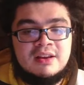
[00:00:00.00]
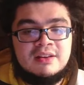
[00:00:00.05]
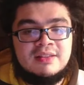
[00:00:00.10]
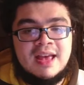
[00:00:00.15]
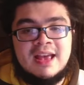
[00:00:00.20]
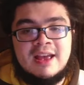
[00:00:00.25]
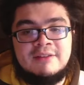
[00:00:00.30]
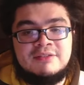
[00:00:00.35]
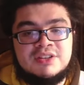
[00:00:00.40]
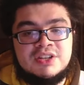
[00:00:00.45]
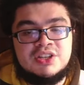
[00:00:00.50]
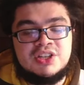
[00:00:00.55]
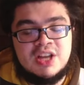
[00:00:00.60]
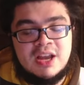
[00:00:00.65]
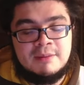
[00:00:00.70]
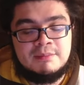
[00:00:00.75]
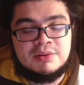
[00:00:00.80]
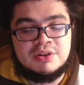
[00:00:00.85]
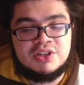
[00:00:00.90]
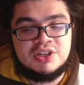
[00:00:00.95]
the AFC
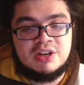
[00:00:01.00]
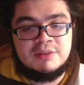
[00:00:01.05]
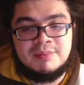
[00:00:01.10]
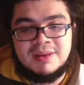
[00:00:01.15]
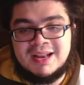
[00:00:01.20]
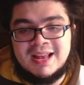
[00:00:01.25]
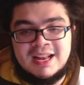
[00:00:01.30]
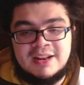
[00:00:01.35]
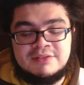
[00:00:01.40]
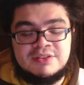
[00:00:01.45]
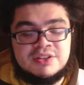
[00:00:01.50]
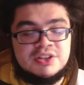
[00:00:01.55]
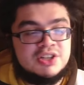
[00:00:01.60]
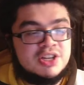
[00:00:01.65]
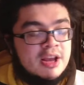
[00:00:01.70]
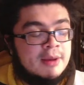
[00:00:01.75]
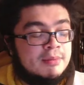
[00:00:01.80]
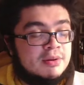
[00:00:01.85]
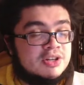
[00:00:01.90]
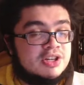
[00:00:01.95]
Championship and NFC
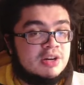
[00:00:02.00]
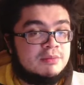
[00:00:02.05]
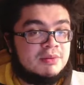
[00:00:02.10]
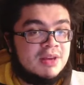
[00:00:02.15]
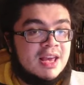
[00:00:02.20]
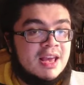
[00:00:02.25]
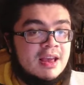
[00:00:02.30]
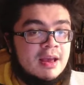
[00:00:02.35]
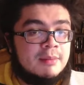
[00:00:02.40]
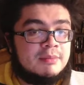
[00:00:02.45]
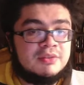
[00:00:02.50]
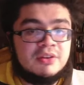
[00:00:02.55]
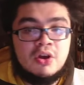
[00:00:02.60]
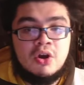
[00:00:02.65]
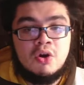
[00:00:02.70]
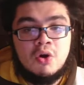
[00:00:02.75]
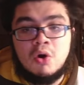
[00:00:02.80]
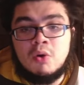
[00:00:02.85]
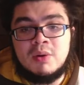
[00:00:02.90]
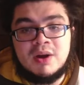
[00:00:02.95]
Championship games,
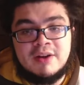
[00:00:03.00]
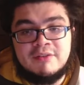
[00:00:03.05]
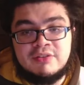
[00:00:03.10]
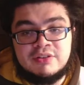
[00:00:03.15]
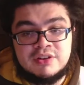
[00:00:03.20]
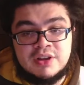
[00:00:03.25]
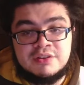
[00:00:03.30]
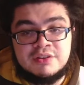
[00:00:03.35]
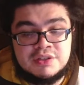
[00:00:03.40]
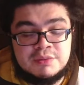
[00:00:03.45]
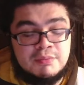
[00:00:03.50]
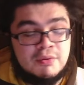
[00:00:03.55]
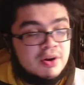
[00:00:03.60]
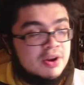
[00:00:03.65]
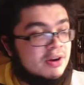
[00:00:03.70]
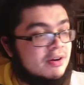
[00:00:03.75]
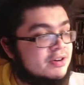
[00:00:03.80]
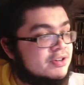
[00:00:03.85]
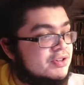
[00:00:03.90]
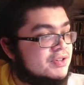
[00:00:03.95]
or whatever other
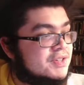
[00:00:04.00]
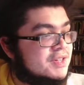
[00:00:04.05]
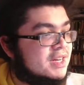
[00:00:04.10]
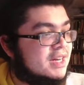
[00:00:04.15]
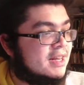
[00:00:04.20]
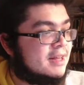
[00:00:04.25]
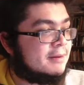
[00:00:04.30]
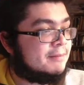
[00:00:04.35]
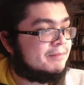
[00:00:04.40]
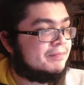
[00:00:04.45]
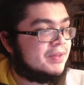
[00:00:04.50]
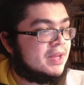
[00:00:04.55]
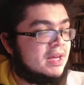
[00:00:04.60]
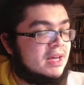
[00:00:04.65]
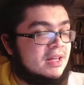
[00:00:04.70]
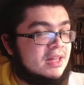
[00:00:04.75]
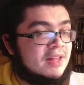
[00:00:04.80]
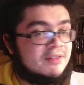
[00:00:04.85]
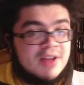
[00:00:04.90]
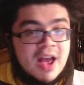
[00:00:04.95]
sport you're interested in.
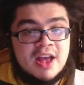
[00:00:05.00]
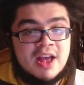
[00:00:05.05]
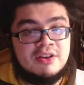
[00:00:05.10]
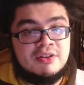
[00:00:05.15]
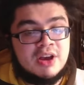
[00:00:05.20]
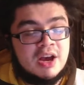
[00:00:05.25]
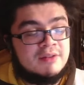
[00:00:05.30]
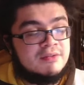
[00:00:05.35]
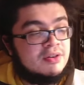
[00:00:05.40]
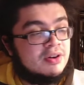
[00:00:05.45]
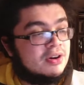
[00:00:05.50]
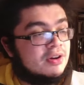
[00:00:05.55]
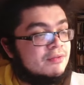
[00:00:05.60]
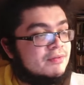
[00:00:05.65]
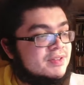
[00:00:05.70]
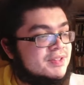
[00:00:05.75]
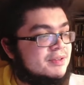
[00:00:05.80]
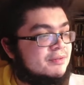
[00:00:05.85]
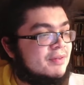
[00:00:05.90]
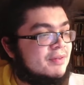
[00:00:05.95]
They've got you covered. Visit